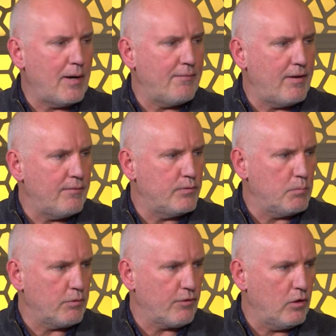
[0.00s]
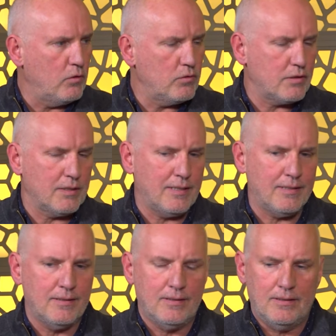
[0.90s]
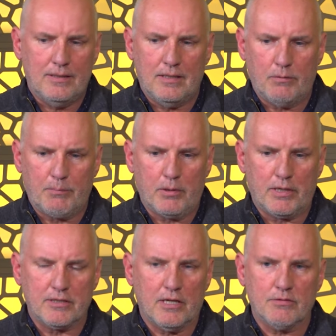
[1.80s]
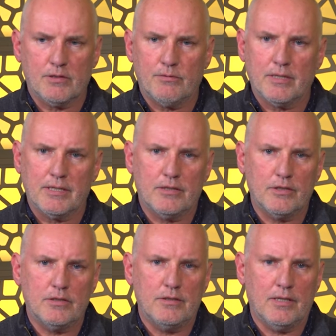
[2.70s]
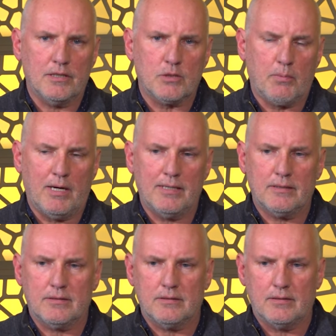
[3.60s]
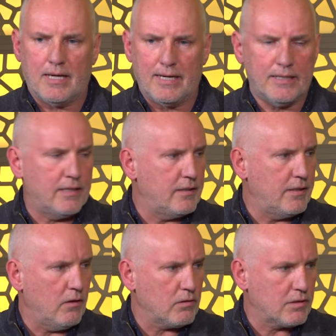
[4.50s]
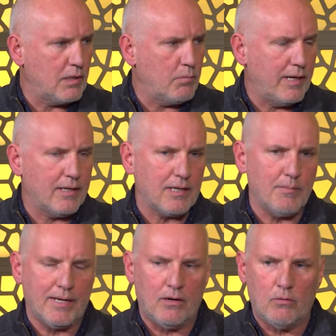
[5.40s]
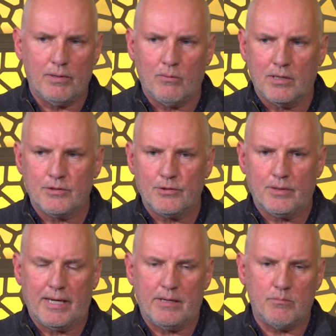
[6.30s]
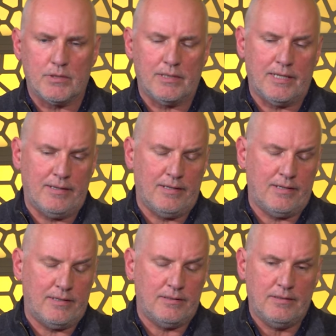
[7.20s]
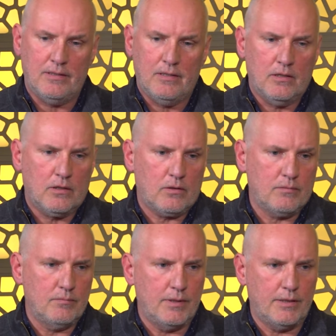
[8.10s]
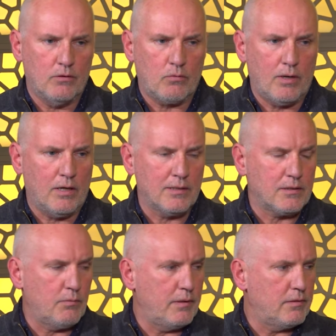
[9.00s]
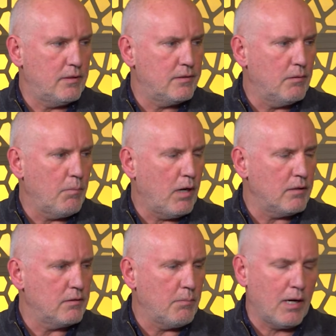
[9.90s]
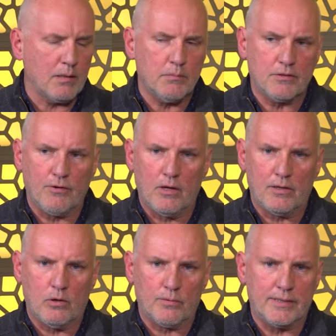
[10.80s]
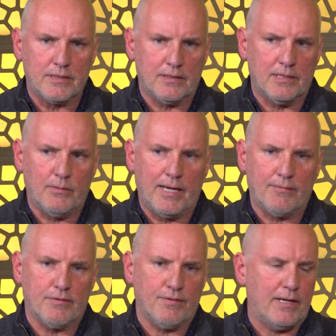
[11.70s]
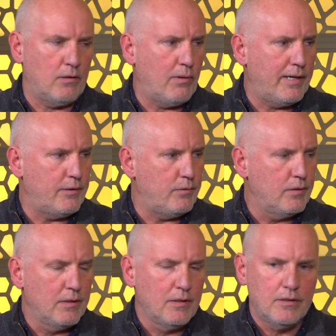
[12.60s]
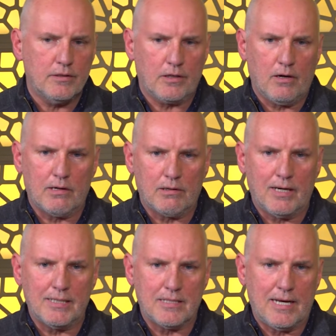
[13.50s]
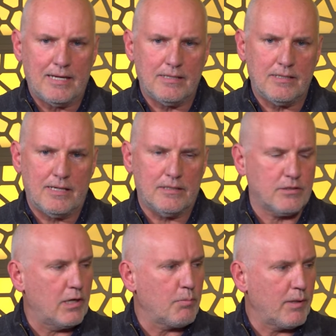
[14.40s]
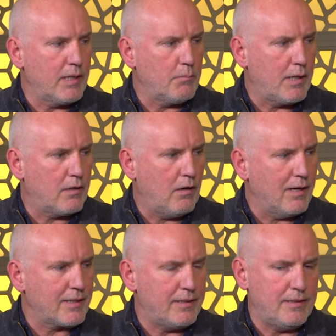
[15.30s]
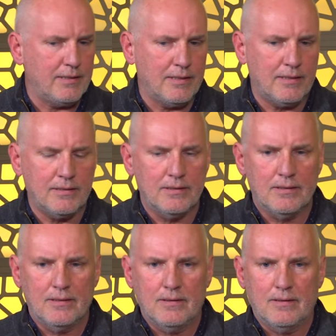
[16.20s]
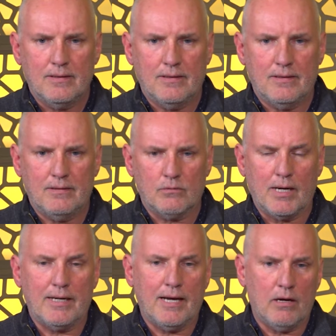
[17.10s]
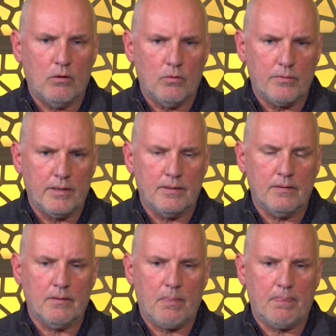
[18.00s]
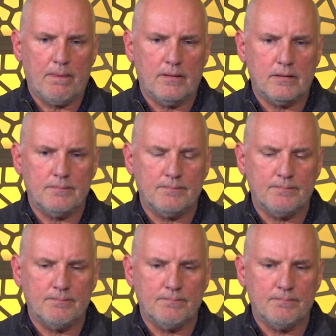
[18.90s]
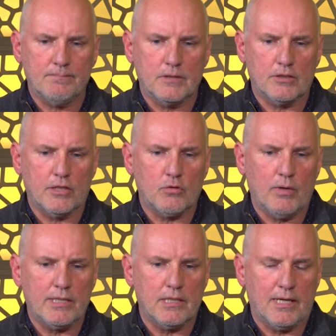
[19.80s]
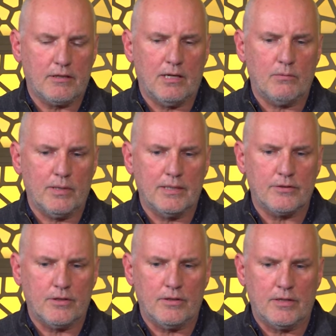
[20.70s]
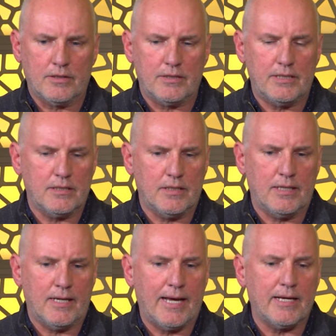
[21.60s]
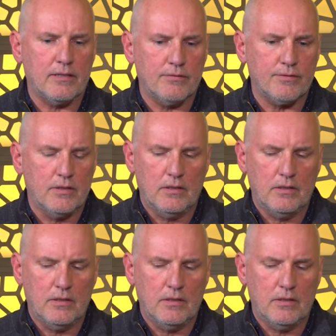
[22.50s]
you have ebbs and flows. Uh, uh, we put ourselves in a really good uh, spot heading into the All Star break. Coming out, we won two games, and then, you know, quite honestly, we, the the, bot, the bottom has fallen out recently, and we have to find a way to to cauterize that and, and to start playing better hockey. Uh, right now, the, the, the, situation I thought really turned our season in a negative